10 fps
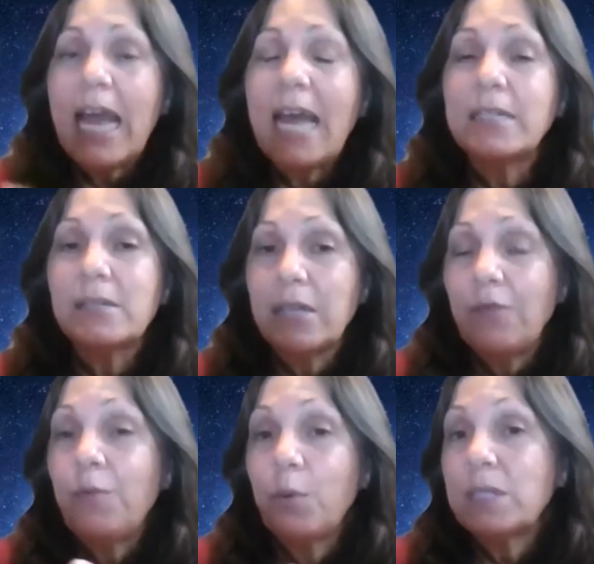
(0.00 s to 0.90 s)
has,
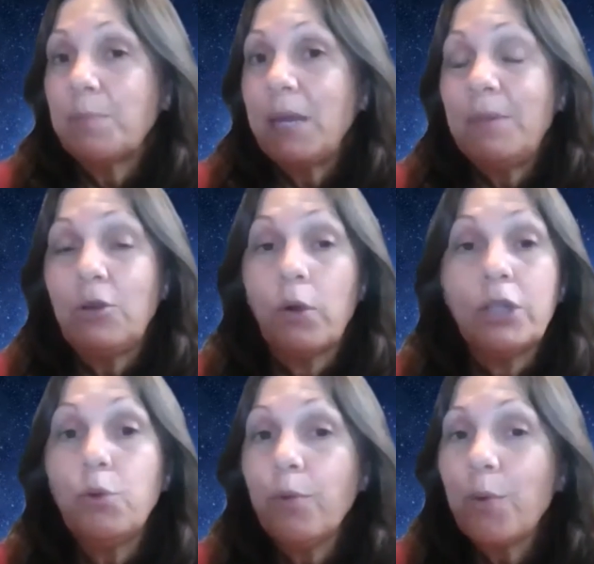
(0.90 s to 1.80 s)
if it was maybe
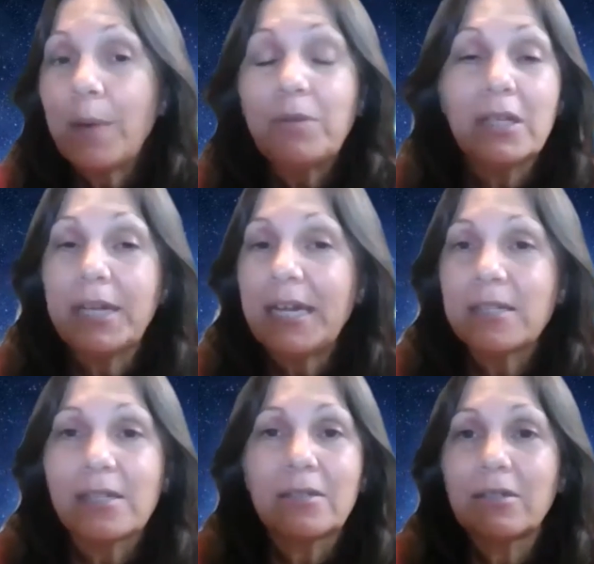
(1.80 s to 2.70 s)
going to erupt in the
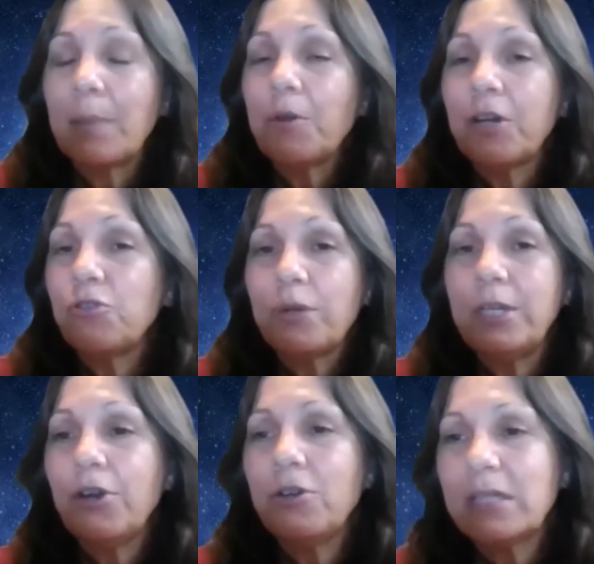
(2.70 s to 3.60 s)
next couple of
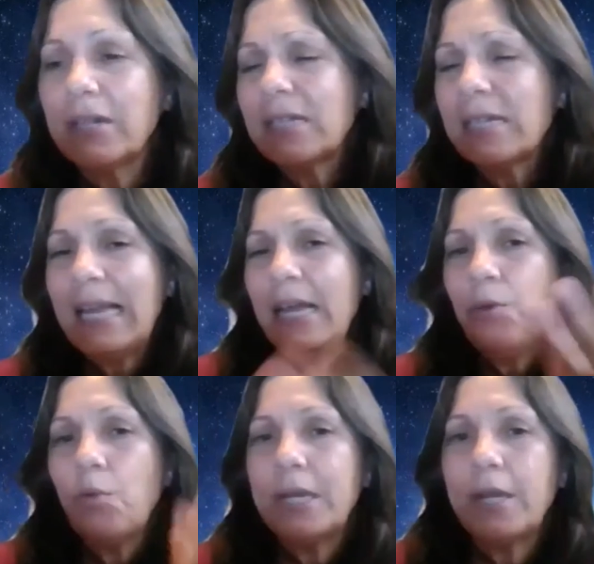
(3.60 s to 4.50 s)
hundred years, it's like,
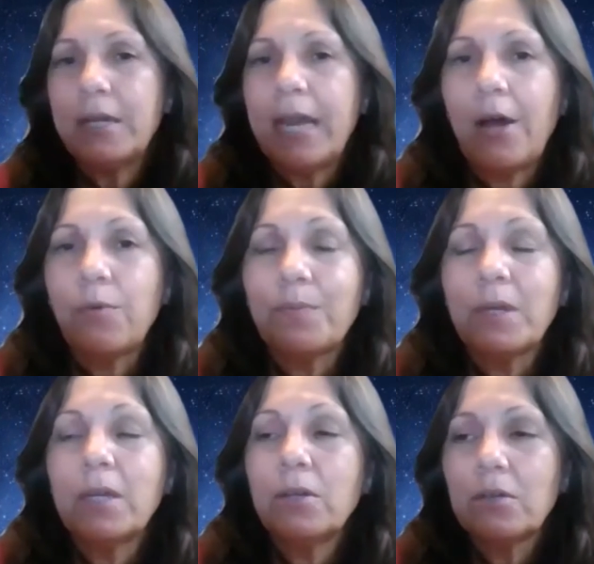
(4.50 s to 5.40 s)
yeah, why not now?
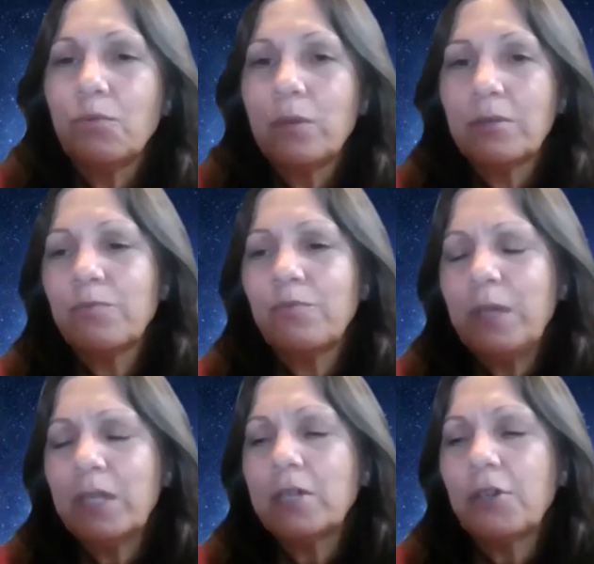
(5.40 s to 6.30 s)

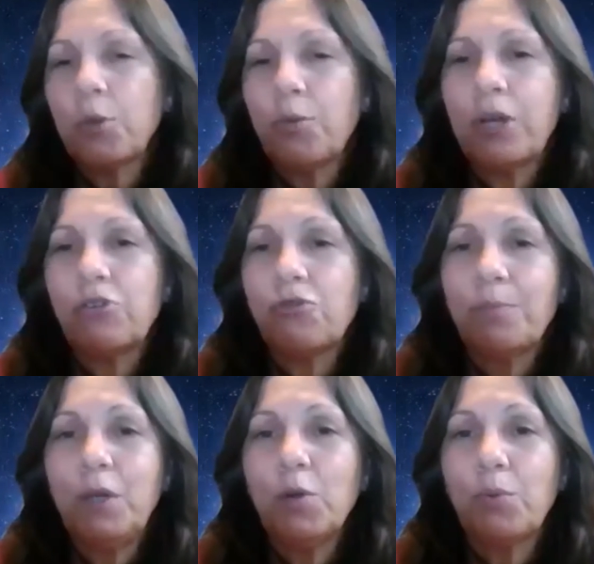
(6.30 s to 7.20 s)
Feeling a little
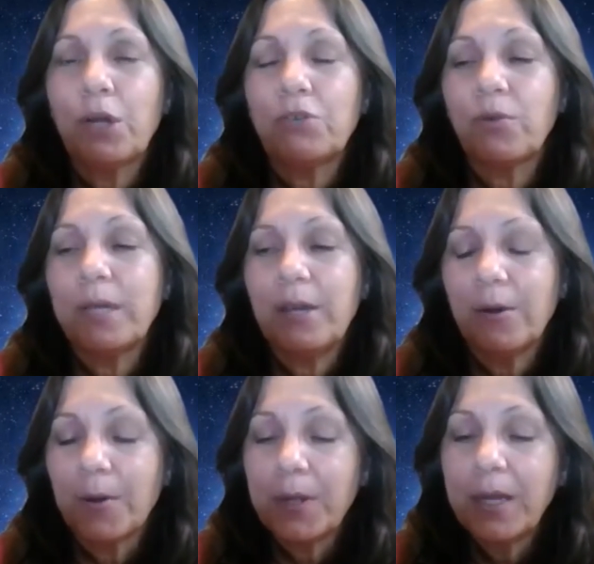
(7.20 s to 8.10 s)
pressure, peer pressure
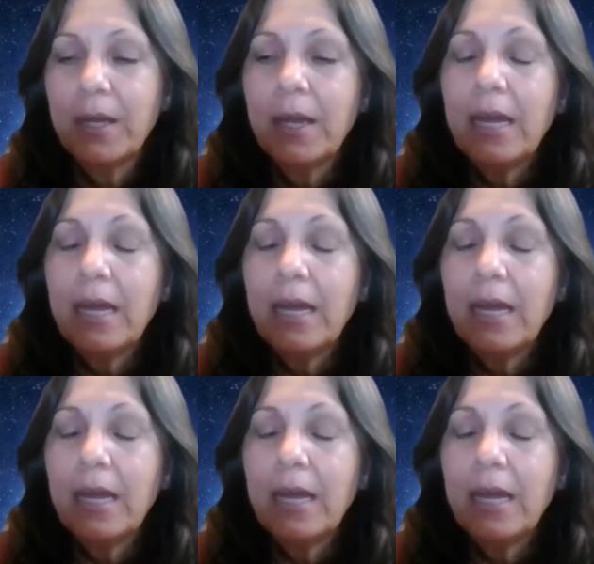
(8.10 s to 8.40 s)
here.